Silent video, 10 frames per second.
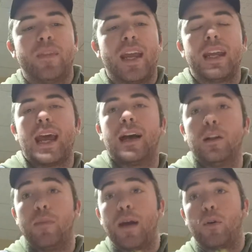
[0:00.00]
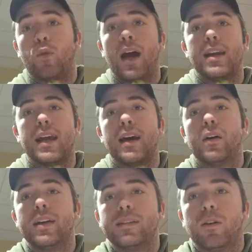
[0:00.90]
And Alabama right
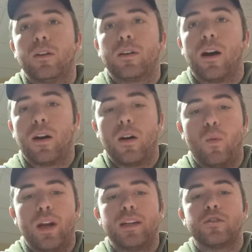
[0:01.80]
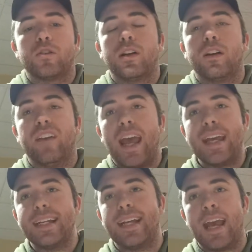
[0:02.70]
now is on a current winning streak of
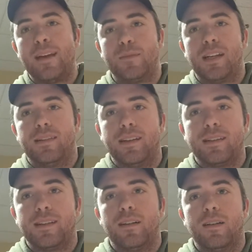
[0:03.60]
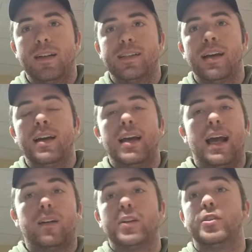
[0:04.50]
8 games in this series.
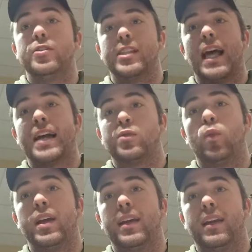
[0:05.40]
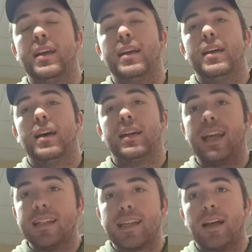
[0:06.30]
LSU's last win
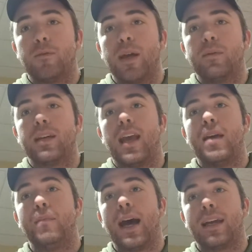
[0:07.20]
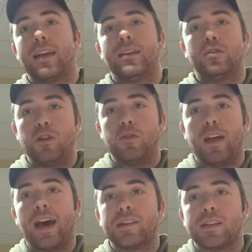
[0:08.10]
against Alabama came back in
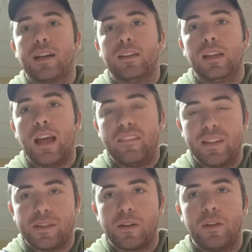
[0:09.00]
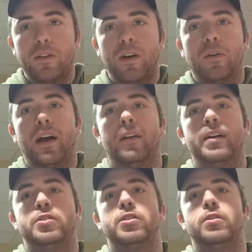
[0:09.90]
2011, so you know
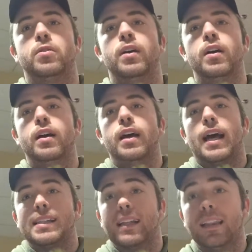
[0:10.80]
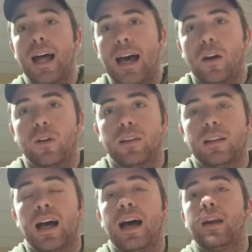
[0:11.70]
LSU has a lot on the
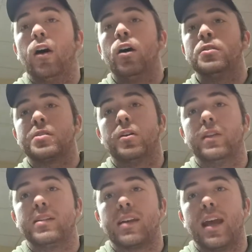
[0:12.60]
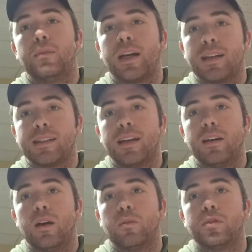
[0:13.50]
line. Also, this game, like I said,
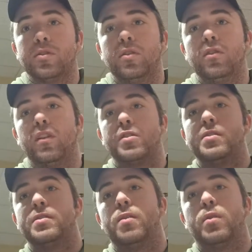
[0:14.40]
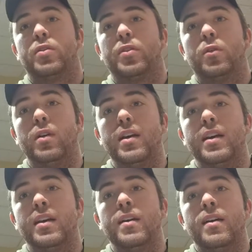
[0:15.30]
number 2 versus number
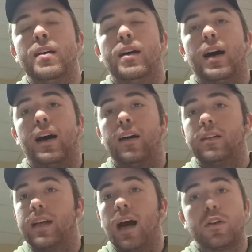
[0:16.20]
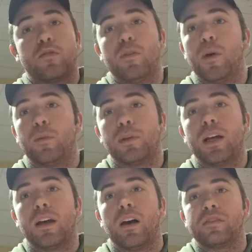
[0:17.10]
3. College football
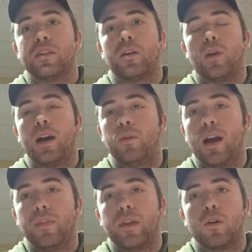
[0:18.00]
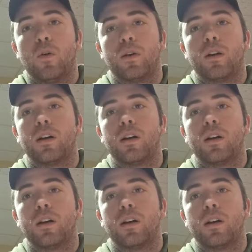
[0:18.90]
playoffs, they're right around the corner.